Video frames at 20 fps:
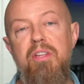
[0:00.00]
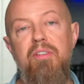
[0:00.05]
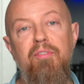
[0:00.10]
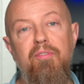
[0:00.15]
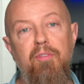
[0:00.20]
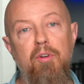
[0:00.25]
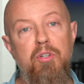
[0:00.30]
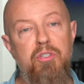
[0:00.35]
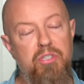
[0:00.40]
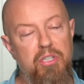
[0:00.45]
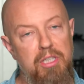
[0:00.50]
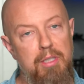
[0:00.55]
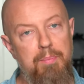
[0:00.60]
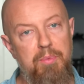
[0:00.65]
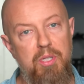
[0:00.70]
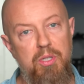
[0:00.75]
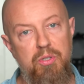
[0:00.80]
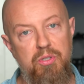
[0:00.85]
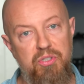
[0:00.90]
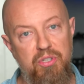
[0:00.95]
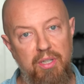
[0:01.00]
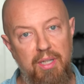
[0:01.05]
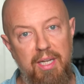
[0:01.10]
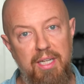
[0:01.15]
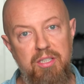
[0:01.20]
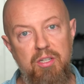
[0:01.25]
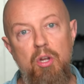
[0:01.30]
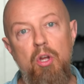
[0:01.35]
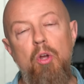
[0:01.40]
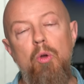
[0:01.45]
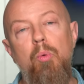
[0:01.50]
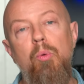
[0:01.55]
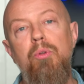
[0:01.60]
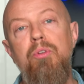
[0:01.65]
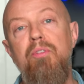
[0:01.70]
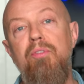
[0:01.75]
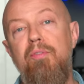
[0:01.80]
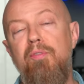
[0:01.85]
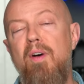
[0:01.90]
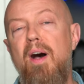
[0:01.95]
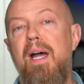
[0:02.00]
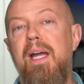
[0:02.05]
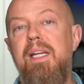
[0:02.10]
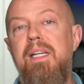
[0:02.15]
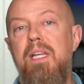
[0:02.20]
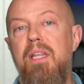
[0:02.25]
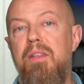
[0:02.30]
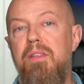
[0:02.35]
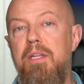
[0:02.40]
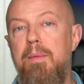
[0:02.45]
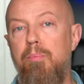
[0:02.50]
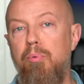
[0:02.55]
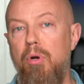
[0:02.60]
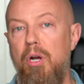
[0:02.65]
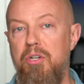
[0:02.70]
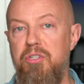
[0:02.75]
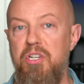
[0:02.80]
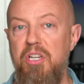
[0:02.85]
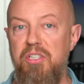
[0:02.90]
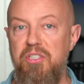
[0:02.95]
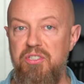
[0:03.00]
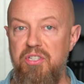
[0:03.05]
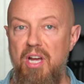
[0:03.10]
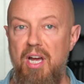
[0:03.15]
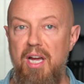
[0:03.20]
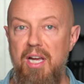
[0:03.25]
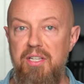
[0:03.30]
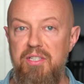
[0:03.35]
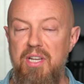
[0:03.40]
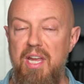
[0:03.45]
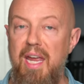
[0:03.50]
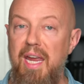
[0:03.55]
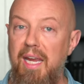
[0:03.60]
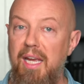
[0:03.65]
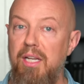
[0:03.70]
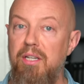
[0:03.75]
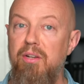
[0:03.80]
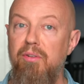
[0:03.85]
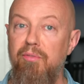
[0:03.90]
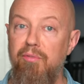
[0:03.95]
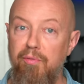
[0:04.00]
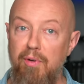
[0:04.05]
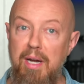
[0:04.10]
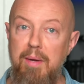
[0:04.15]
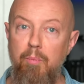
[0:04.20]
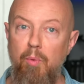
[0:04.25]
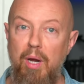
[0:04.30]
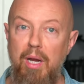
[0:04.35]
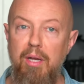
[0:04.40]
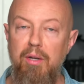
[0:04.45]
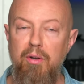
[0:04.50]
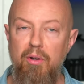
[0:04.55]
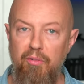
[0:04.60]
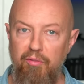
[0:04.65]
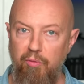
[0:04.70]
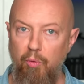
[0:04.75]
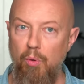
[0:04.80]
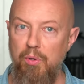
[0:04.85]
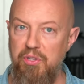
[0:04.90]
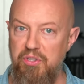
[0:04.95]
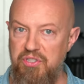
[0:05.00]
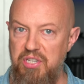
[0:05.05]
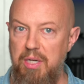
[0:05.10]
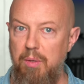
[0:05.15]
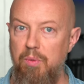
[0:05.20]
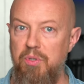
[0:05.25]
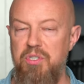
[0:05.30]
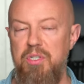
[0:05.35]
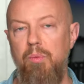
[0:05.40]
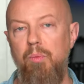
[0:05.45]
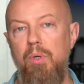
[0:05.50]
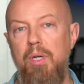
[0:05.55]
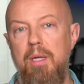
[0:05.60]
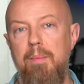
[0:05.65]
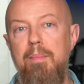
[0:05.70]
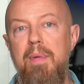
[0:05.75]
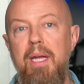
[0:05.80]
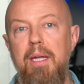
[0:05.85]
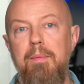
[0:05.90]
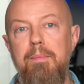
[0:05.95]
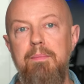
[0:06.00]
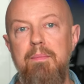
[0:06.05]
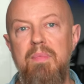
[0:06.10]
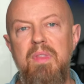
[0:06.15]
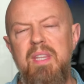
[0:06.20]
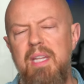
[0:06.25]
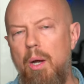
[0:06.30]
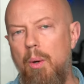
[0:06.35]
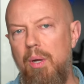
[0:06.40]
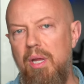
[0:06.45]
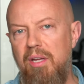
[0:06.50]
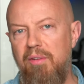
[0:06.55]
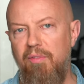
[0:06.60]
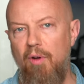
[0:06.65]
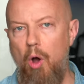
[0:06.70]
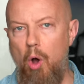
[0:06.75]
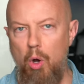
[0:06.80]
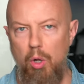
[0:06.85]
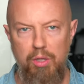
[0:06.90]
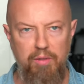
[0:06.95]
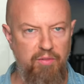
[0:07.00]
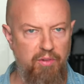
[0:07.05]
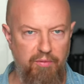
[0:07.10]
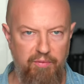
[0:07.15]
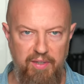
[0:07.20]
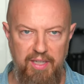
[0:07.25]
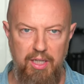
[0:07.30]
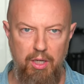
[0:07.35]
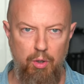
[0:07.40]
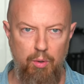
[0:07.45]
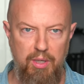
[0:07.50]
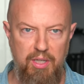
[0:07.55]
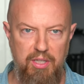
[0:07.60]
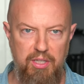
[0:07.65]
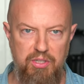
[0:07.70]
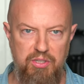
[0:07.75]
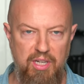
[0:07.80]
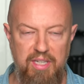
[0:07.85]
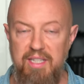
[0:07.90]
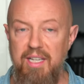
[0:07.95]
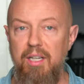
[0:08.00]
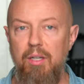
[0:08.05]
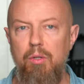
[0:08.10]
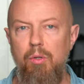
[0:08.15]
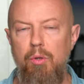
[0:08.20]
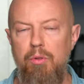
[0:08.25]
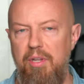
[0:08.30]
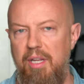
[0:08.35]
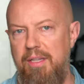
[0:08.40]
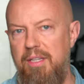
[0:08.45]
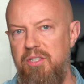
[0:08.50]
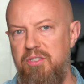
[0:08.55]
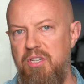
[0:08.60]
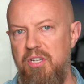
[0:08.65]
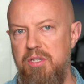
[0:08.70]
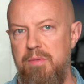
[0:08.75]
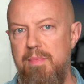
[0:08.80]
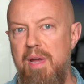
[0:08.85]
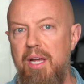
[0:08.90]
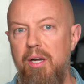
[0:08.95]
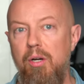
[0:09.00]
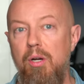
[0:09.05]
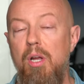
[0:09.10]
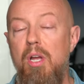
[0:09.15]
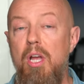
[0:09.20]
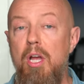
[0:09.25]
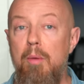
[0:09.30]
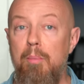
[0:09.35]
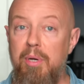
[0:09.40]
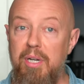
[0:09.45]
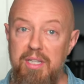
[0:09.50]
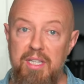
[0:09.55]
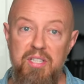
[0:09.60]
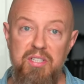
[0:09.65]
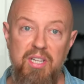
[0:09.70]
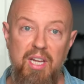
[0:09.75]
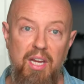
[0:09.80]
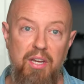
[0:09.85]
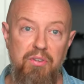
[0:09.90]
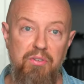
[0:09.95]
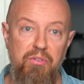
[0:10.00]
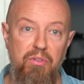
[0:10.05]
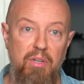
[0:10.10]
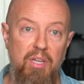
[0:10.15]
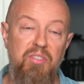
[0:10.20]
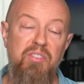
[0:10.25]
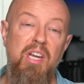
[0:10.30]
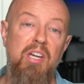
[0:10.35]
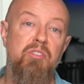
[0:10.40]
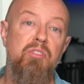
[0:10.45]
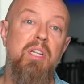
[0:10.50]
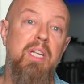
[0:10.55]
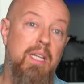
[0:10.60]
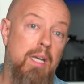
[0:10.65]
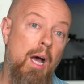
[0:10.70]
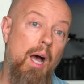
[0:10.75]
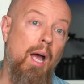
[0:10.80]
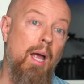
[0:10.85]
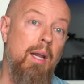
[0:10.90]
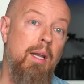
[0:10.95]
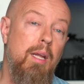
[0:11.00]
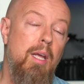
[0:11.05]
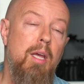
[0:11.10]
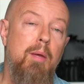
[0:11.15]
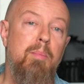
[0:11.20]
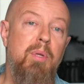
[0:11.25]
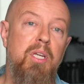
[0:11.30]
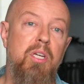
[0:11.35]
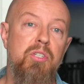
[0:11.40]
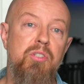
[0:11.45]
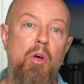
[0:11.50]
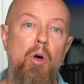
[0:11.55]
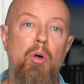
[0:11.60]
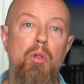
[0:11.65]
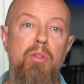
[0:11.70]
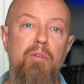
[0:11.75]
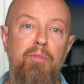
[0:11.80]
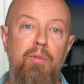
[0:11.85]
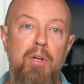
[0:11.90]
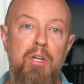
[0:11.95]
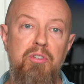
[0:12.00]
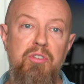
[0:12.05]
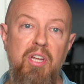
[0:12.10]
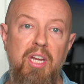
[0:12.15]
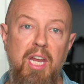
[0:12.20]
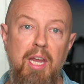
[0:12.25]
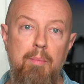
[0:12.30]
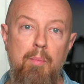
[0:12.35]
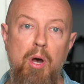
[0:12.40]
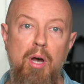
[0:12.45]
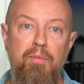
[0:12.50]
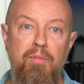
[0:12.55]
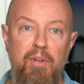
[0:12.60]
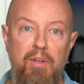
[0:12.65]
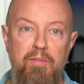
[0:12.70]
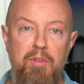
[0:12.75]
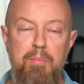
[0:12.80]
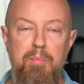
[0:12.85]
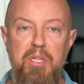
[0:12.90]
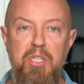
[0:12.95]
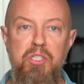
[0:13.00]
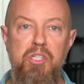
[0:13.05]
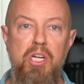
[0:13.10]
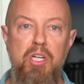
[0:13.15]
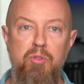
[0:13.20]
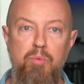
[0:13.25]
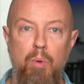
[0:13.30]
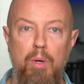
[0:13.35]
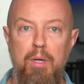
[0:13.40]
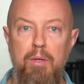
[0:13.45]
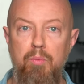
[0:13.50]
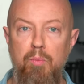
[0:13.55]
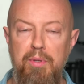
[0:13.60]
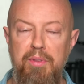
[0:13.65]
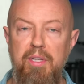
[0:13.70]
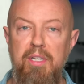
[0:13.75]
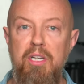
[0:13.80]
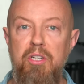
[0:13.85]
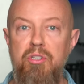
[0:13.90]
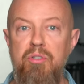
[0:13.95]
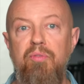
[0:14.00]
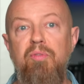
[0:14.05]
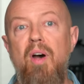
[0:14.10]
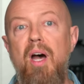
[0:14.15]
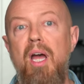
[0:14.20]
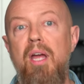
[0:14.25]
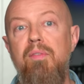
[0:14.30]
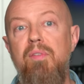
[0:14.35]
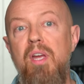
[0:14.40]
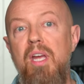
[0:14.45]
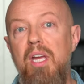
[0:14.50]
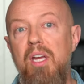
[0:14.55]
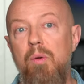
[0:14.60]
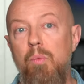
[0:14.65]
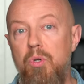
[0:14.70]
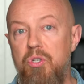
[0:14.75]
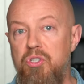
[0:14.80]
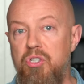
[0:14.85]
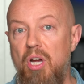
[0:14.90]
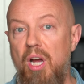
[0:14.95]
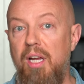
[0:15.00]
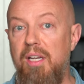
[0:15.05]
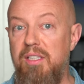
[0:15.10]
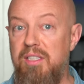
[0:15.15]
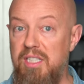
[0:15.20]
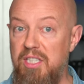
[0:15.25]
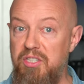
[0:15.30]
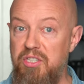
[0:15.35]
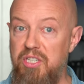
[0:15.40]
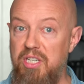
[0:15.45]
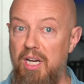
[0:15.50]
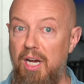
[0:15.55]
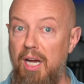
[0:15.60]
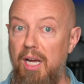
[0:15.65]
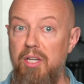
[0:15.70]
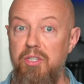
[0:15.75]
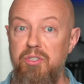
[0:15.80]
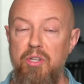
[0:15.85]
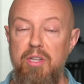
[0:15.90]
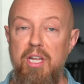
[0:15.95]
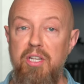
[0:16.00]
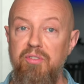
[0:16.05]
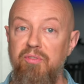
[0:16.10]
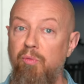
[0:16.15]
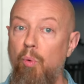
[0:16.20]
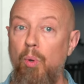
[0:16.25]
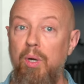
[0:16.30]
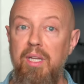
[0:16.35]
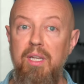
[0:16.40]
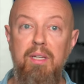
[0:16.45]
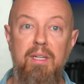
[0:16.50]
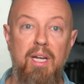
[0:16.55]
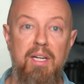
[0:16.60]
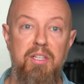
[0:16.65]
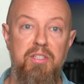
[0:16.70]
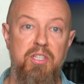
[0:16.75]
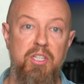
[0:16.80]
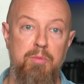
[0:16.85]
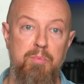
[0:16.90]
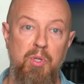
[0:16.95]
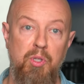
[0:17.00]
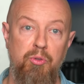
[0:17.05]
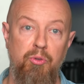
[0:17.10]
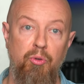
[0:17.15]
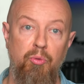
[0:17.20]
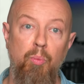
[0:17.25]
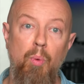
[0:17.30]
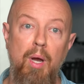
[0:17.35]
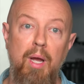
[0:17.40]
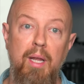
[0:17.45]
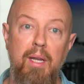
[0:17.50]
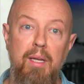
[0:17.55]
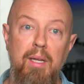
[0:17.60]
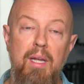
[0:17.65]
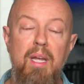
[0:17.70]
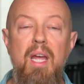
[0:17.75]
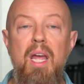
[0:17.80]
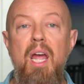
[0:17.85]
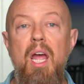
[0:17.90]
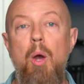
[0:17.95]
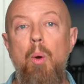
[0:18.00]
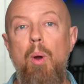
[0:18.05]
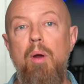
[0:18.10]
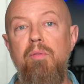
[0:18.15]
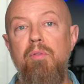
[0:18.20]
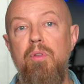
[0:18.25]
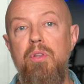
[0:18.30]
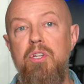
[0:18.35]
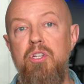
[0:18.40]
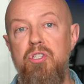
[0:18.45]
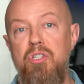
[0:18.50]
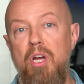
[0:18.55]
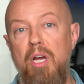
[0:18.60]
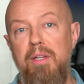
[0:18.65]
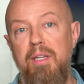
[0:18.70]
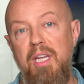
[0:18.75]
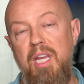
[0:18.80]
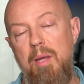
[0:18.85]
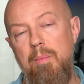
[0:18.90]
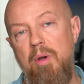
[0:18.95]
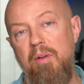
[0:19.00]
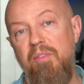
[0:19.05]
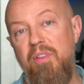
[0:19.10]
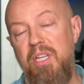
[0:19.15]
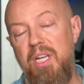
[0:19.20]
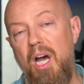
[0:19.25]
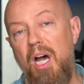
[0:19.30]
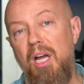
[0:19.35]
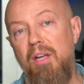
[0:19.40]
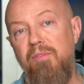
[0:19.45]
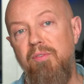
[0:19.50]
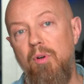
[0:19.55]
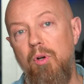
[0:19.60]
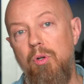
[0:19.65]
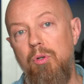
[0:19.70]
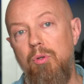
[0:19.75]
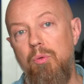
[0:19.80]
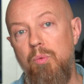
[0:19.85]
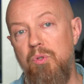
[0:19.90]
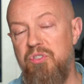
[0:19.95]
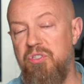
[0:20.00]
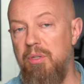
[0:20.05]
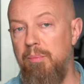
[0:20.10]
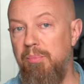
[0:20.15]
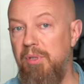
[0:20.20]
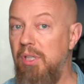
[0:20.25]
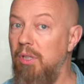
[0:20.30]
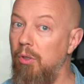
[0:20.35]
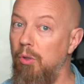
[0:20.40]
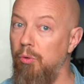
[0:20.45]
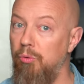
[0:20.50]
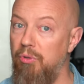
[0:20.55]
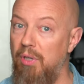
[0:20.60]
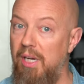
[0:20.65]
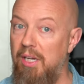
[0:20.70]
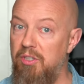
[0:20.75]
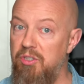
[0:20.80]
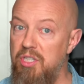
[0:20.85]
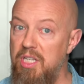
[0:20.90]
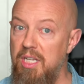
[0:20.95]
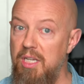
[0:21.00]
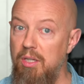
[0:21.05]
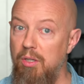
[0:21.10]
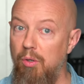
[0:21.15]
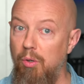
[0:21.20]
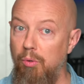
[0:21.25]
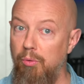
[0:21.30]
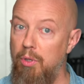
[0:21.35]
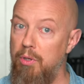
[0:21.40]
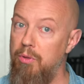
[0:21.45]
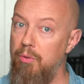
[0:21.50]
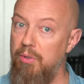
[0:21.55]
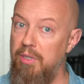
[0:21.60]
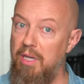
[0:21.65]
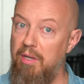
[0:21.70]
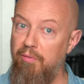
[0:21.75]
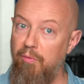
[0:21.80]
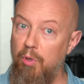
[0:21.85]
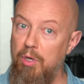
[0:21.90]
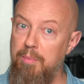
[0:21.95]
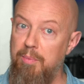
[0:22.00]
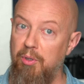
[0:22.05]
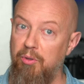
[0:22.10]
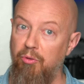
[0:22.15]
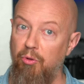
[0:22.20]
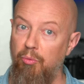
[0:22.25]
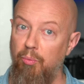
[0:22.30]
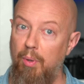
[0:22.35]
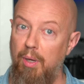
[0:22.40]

The first clip that you select will define the project size and frame rate for the sequence that will get made. Now, if all of the video is identical, then this doesn't matter, but in this case, it's actually not, because all the footage that came off of the BGH1 with the Ninja 5 was shot DCI, so that's 4096 pixels wide. However, the shot that came off of the iPhone was simply Ultra HD, only 3840 pixels